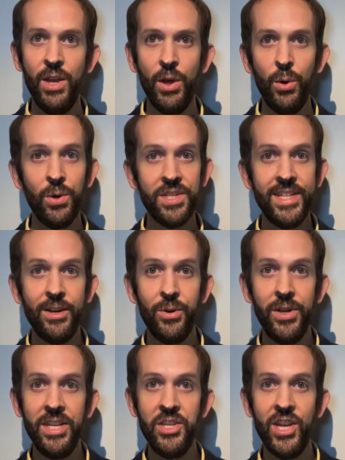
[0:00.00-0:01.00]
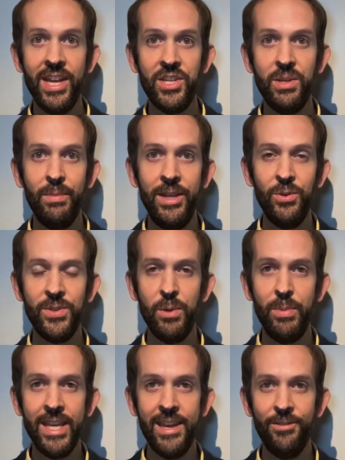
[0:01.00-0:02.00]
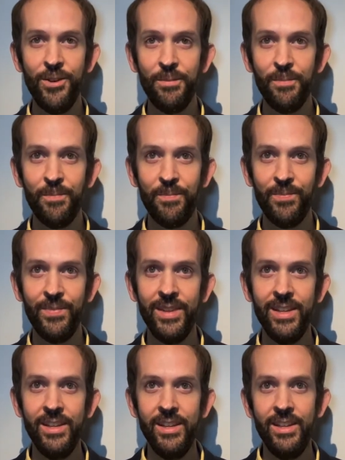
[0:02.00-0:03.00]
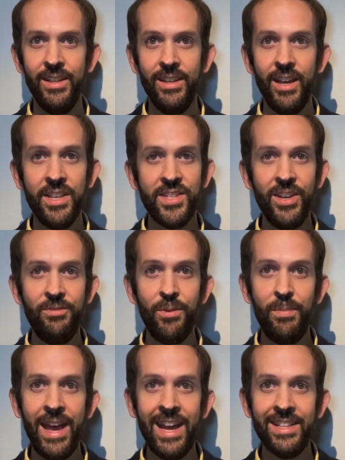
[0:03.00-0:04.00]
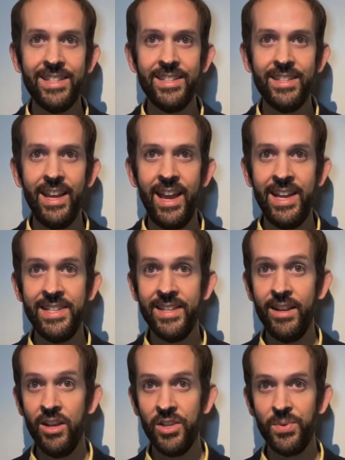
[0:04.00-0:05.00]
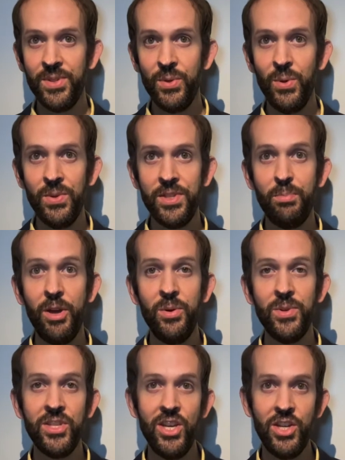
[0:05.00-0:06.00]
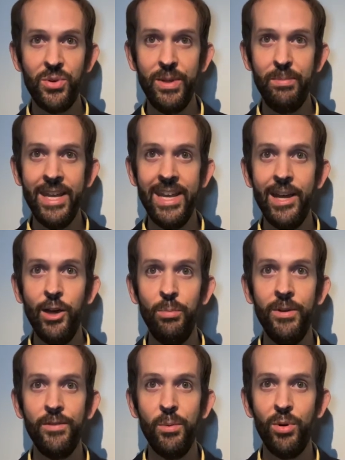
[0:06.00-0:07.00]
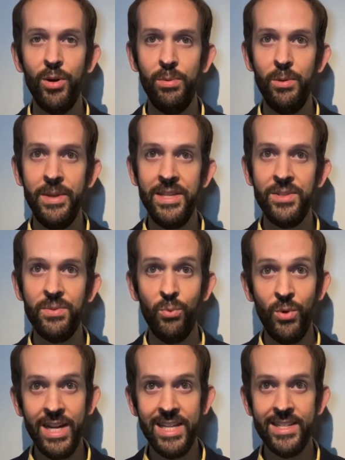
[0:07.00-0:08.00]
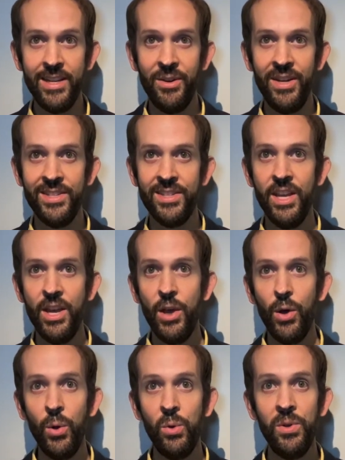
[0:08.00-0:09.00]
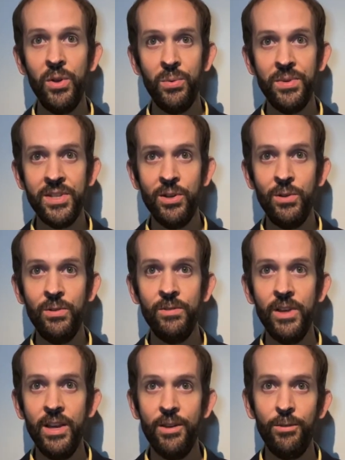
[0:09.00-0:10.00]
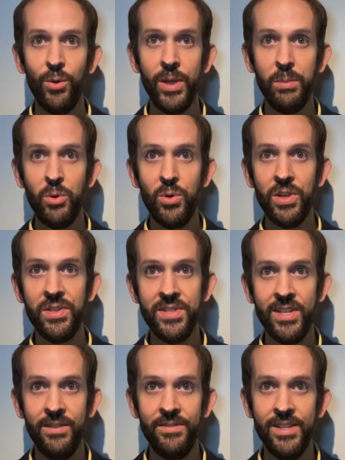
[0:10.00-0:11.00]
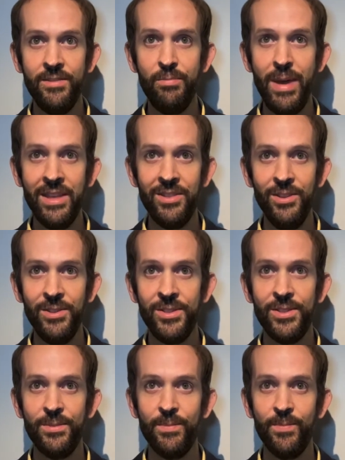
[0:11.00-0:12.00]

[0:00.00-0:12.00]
or a steroid injection may also be given. Aside from that, as a last resort, spinal surgery may help if the problem is really serious or not resolve following more conservative methods.